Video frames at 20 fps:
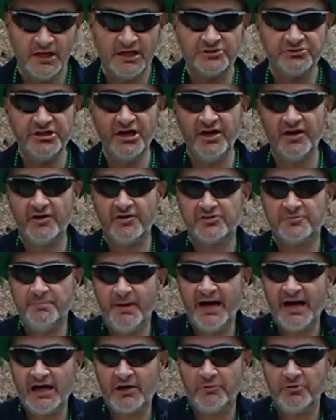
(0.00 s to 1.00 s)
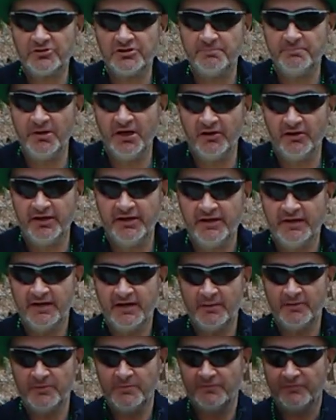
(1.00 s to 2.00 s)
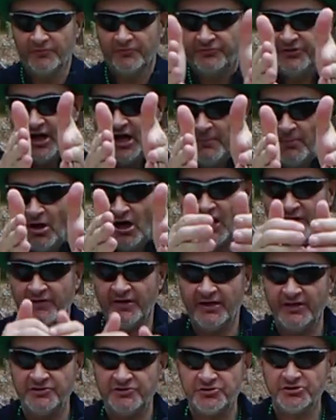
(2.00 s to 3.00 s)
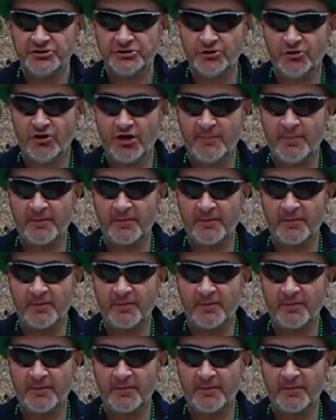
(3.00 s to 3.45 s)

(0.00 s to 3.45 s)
This here is Backwoods Billy, coming to people Delmarva, Eastern Shore.